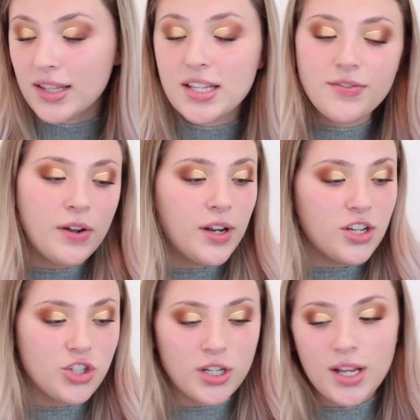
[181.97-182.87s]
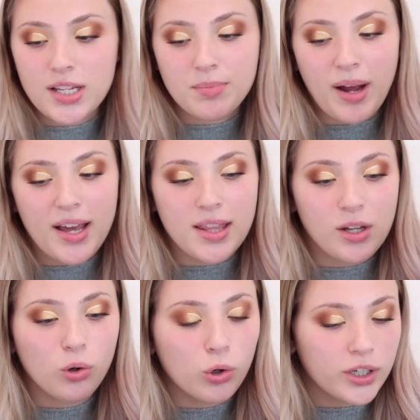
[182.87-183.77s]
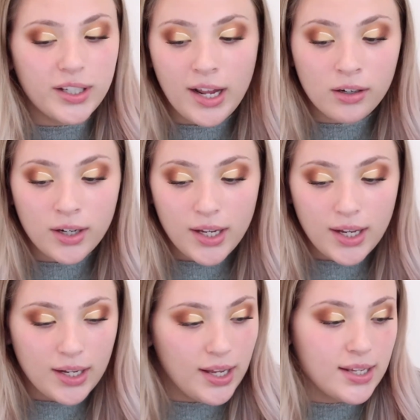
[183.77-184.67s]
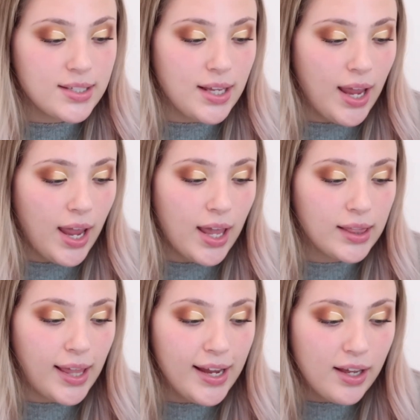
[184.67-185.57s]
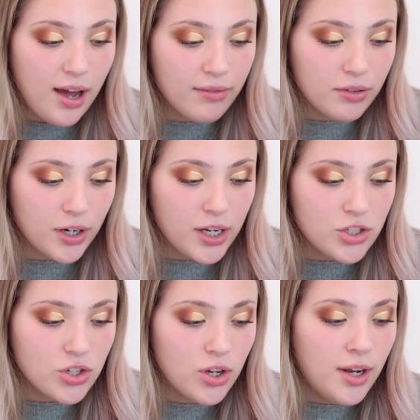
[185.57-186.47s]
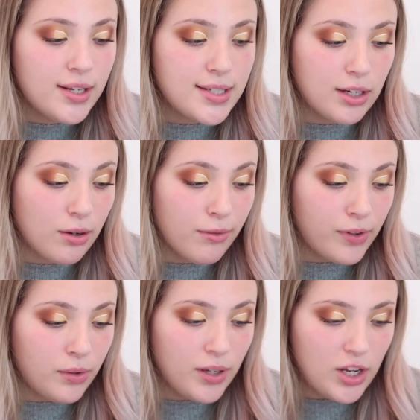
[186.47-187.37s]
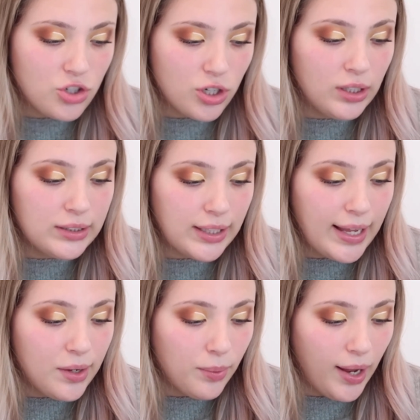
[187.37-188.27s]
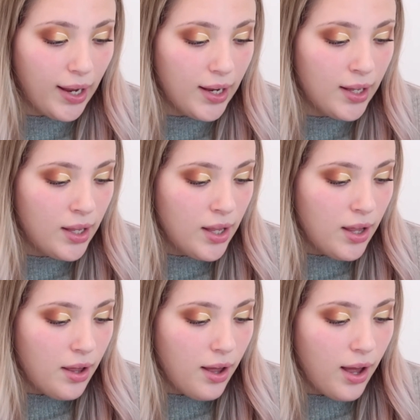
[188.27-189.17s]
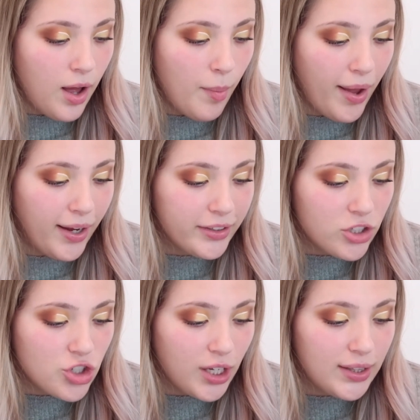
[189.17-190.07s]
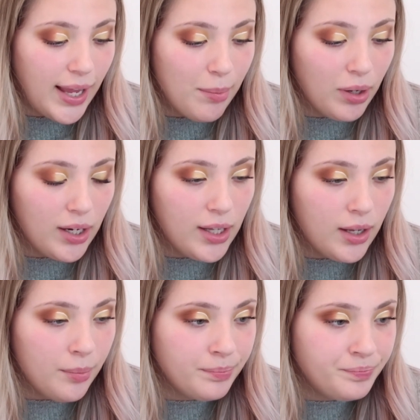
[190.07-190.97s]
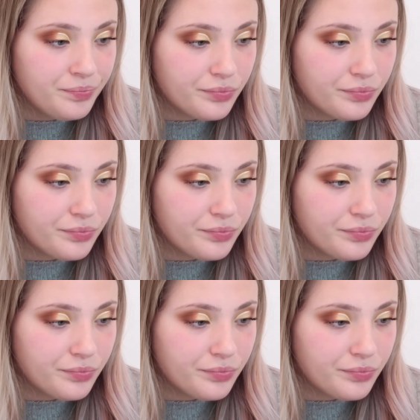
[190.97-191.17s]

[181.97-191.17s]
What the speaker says: This foundation is by The Ordinary. It is a light coverage serum foundation, lightweight. I got the shade light medium.